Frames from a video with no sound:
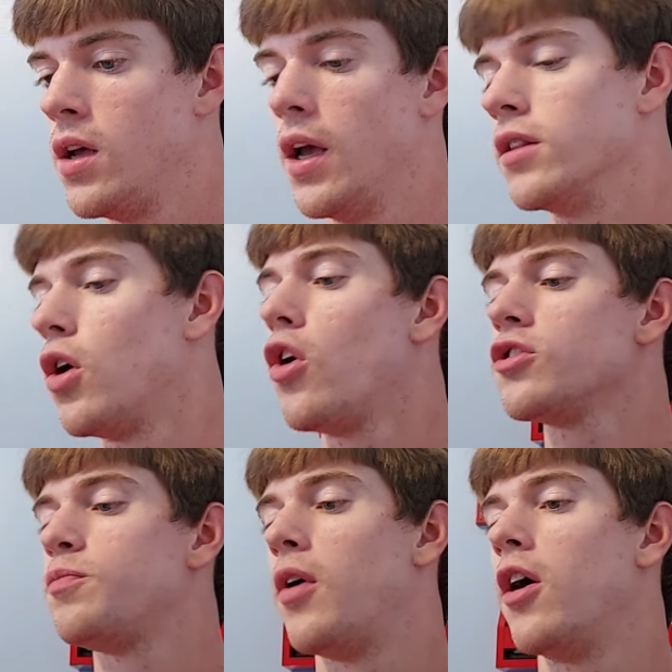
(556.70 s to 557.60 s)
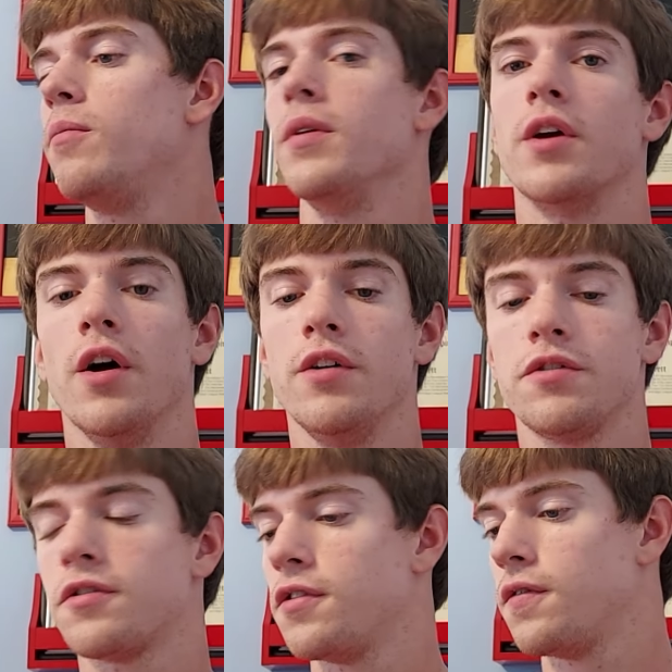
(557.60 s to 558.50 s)
in large part
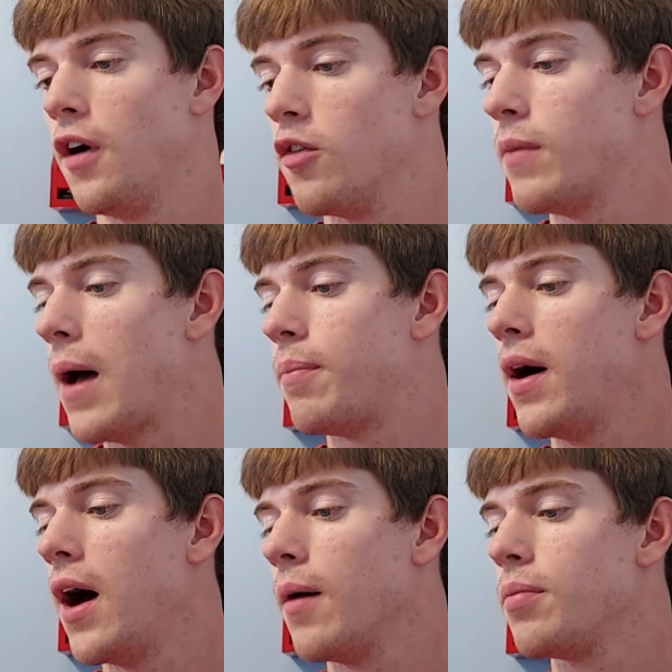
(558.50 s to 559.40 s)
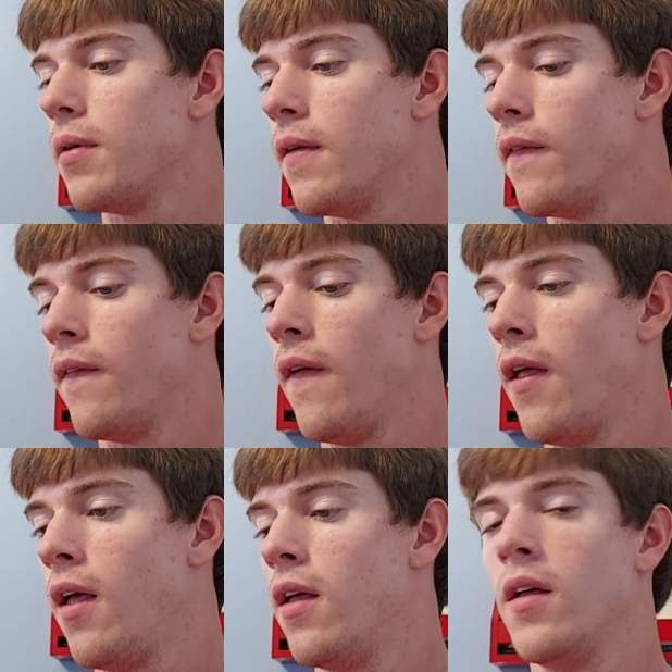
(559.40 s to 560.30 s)
because of my pop,
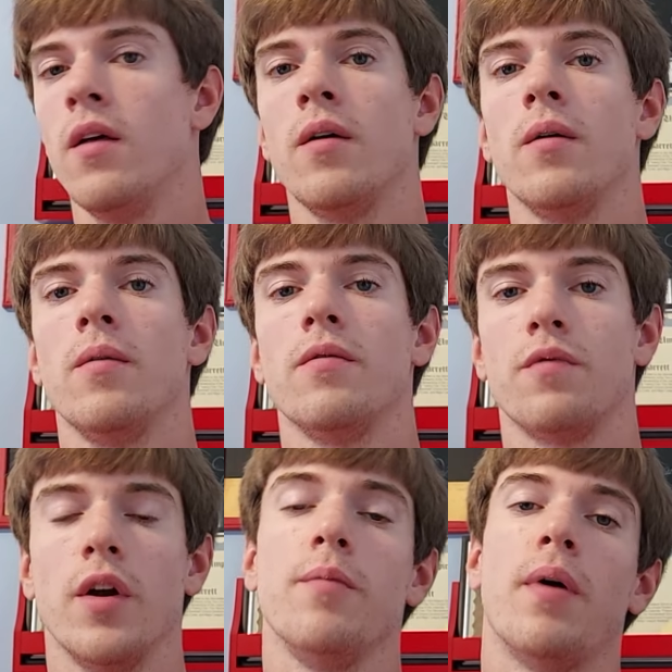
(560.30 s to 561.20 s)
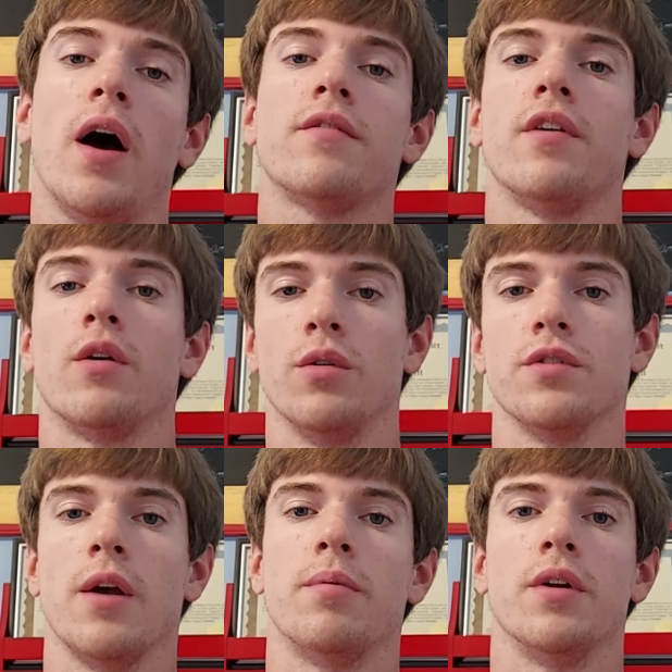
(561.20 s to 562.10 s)
Freddie Patek
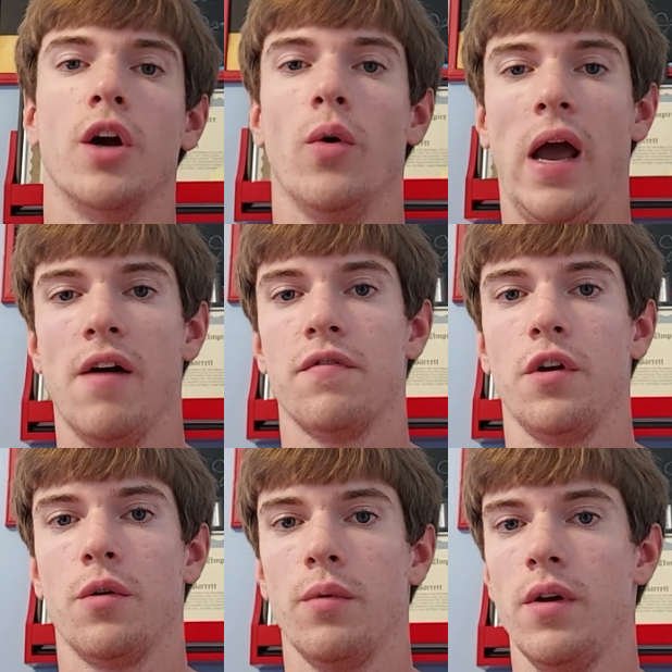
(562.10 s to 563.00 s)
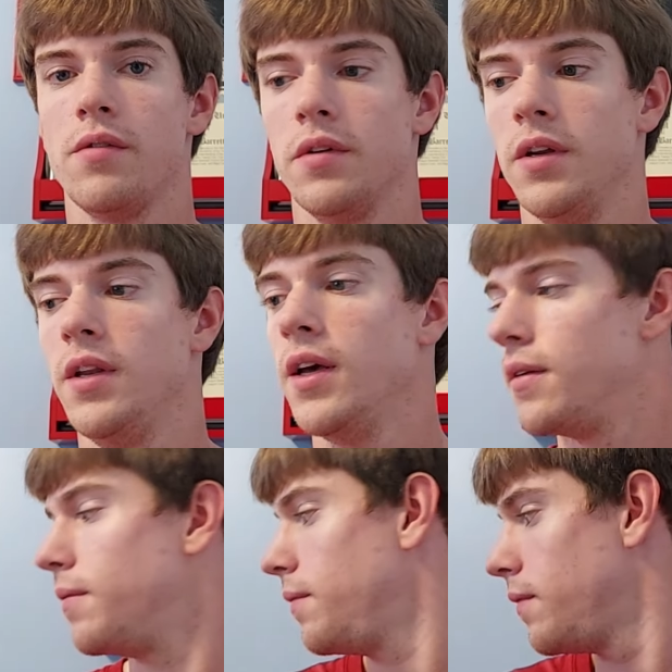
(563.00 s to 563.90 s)
was able to go have the career that he
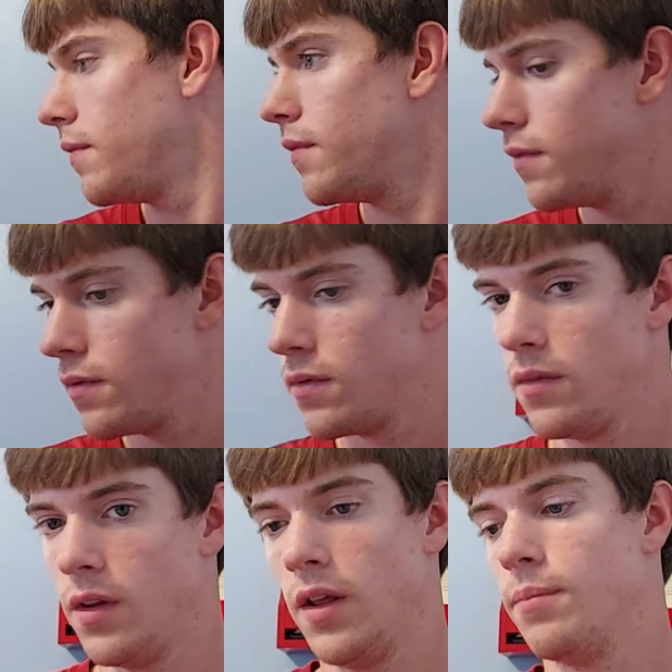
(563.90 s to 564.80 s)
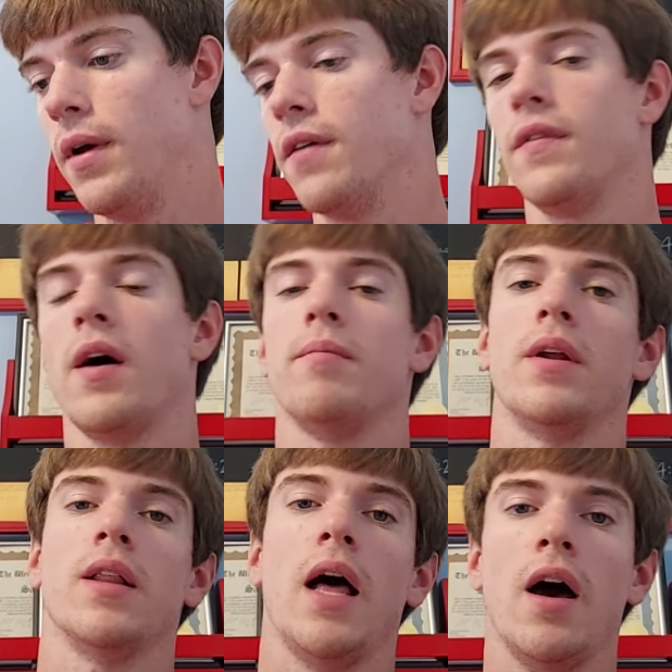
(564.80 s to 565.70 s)
did. He may have not
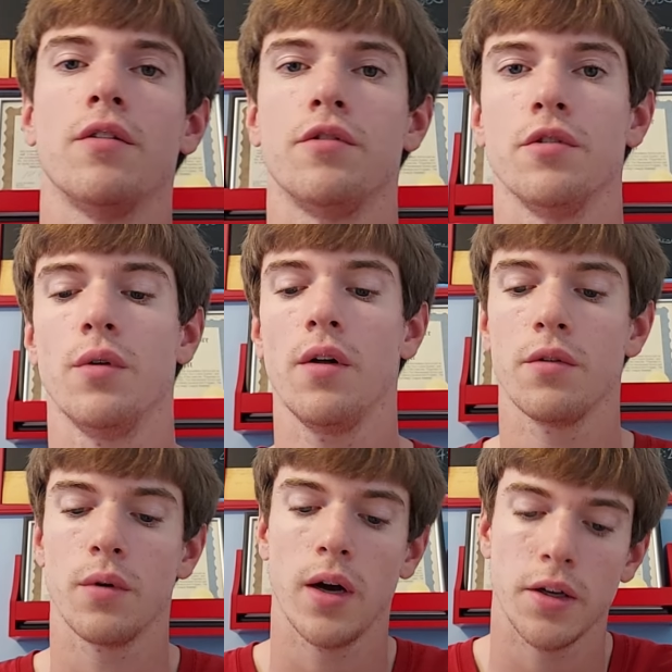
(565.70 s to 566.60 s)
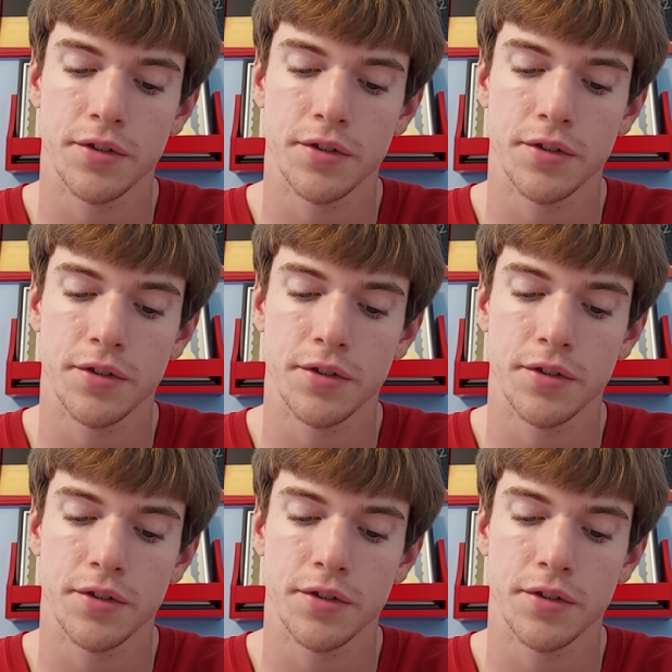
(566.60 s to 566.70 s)
been allowed to otherwise.